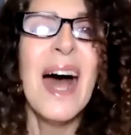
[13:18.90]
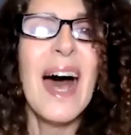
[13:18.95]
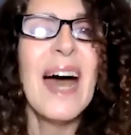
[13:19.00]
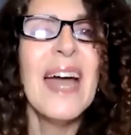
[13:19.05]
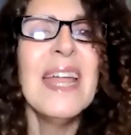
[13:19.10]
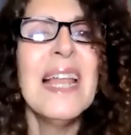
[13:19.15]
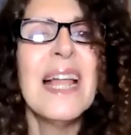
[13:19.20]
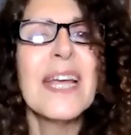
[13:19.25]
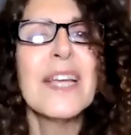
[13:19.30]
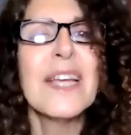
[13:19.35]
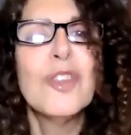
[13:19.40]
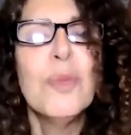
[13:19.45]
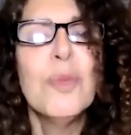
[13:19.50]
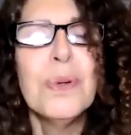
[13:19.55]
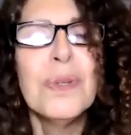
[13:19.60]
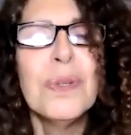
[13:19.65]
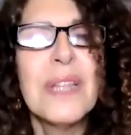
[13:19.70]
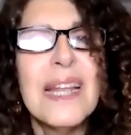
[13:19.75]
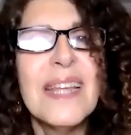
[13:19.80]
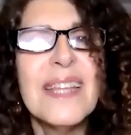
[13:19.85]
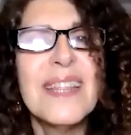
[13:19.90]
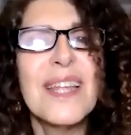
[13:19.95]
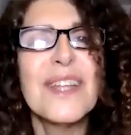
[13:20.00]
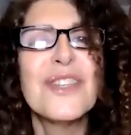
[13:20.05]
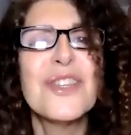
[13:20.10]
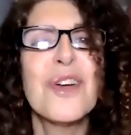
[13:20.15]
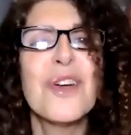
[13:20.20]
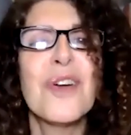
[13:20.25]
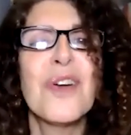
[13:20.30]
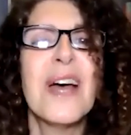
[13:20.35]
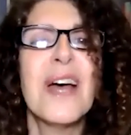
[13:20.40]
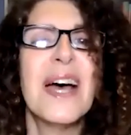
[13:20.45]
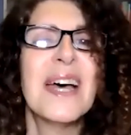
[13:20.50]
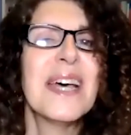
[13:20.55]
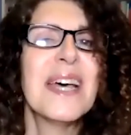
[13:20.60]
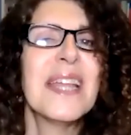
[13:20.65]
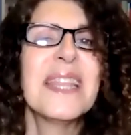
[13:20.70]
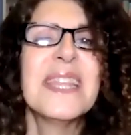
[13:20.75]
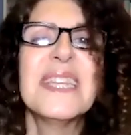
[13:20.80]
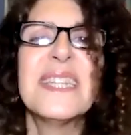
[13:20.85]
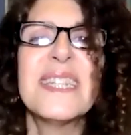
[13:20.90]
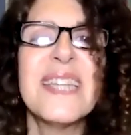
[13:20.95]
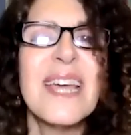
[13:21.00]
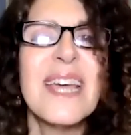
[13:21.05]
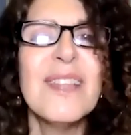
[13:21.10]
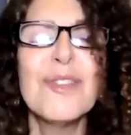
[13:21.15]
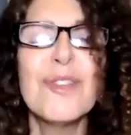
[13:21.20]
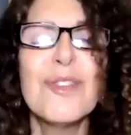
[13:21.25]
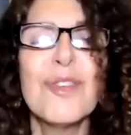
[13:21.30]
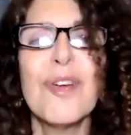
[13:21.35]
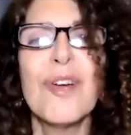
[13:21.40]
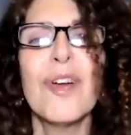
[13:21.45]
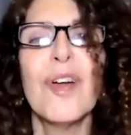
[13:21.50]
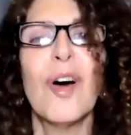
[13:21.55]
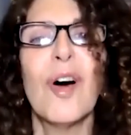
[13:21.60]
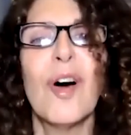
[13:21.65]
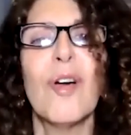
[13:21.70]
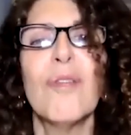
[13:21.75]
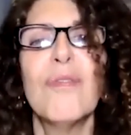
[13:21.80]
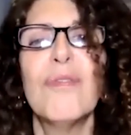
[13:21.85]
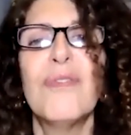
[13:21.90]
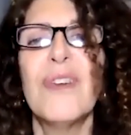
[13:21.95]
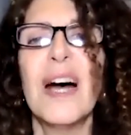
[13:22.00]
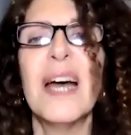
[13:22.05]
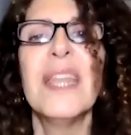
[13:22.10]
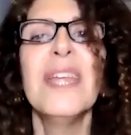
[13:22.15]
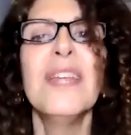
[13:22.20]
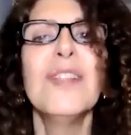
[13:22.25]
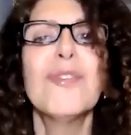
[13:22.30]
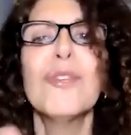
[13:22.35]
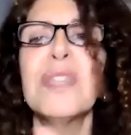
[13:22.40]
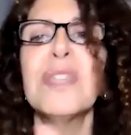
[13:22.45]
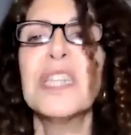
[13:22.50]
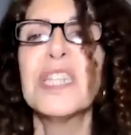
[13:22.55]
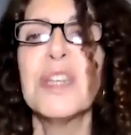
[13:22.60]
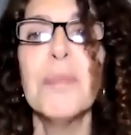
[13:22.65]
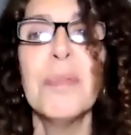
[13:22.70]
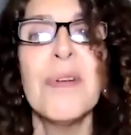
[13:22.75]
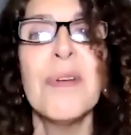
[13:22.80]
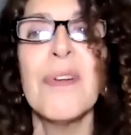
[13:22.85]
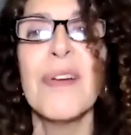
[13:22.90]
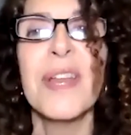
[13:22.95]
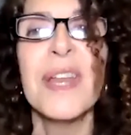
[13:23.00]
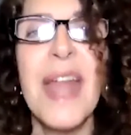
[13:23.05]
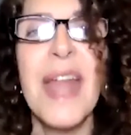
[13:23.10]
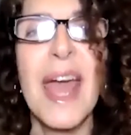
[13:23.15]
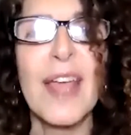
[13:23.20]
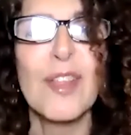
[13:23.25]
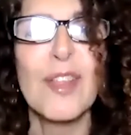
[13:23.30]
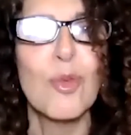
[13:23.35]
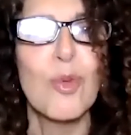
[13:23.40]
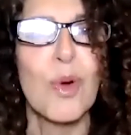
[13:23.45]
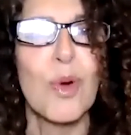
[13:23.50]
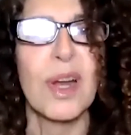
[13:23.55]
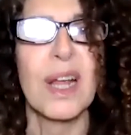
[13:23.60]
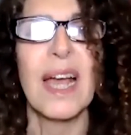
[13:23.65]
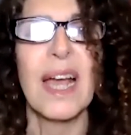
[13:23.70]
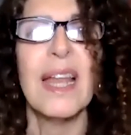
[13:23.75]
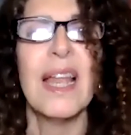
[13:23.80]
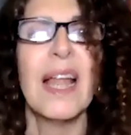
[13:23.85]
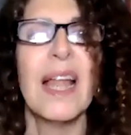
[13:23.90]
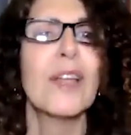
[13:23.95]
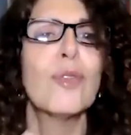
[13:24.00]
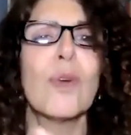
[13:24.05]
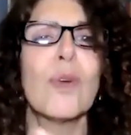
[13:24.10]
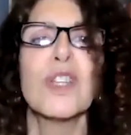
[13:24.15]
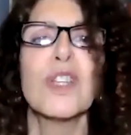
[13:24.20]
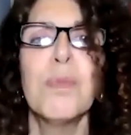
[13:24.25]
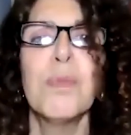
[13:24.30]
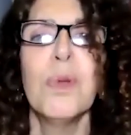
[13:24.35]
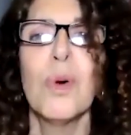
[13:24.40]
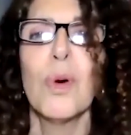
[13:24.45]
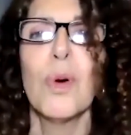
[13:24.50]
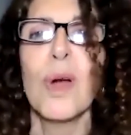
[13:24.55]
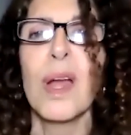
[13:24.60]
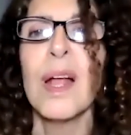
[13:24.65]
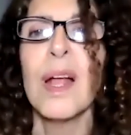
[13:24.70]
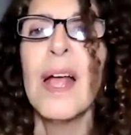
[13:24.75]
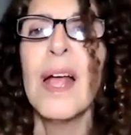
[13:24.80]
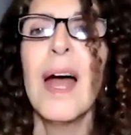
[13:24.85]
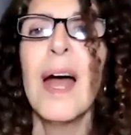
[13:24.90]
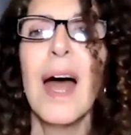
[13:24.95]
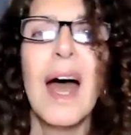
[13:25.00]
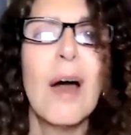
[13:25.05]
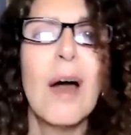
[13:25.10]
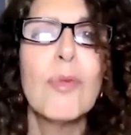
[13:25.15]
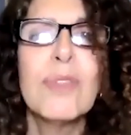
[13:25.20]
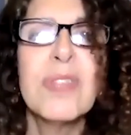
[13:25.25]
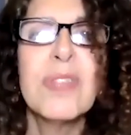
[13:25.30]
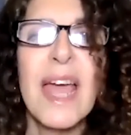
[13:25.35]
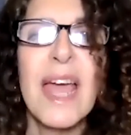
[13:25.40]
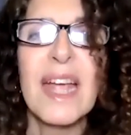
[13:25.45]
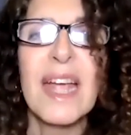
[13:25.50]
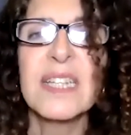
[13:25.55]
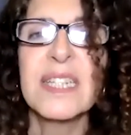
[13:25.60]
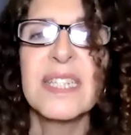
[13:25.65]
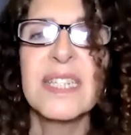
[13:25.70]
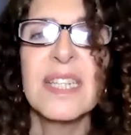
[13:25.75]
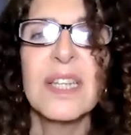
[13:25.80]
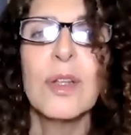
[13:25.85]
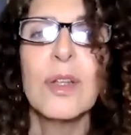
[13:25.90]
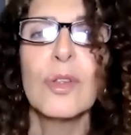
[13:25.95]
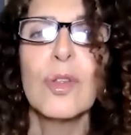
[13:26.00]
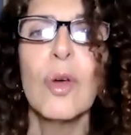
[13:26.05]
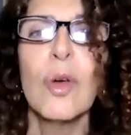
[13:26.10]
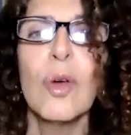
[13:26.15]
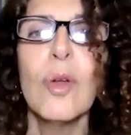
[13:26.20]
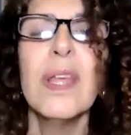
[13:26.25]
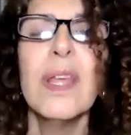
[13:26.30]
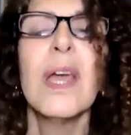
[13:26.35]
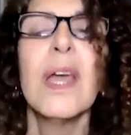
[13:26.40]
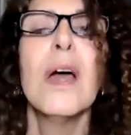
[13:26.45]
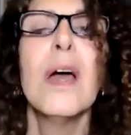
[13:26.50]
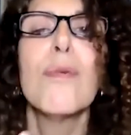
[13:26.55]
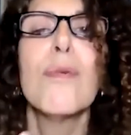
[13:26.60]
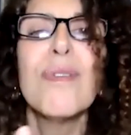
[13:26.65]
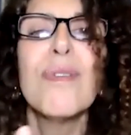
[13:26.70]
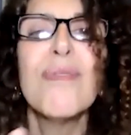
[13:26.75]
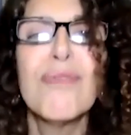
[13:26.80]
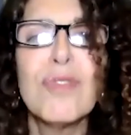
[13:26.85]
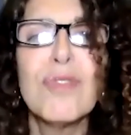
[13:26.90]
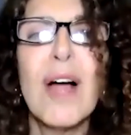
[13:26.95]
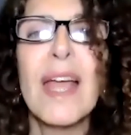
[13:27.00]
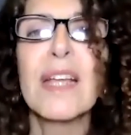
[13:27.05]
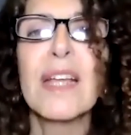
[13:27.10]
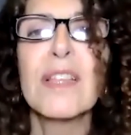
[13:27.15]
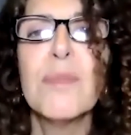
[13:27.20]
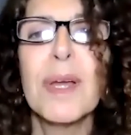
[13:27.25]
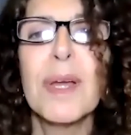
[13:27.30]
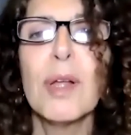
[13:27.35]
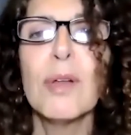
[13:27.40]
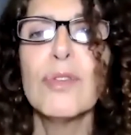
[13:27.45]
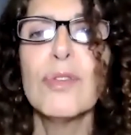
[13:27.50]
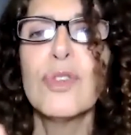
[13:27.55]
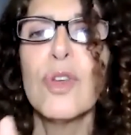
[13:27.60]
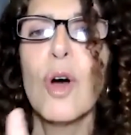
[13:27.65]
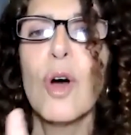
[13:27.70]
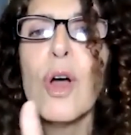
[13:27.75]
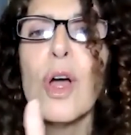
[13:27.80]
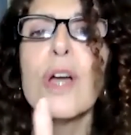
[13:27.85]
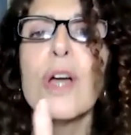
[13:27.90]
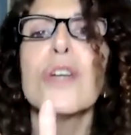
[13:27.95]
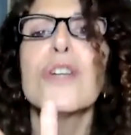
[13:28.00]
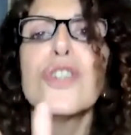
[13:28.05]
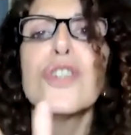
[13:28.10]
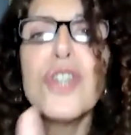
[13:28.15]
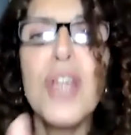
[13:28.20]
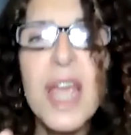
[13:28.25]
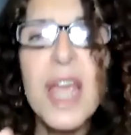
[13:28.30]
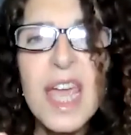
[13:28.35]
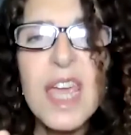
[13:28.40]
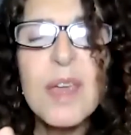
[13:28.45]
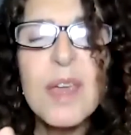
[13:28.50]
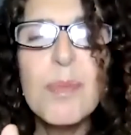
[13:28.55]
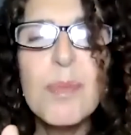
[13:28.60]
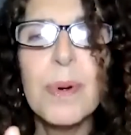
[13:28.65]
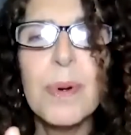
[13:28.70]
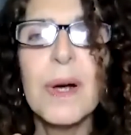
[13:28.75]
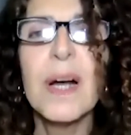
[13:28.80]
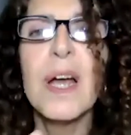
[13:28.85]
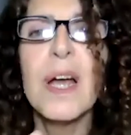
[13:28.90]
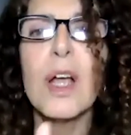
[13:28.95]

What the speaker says: I like to put literature at the center of an interdisciplinary network. I like to explore how texts not only reflect, but also shape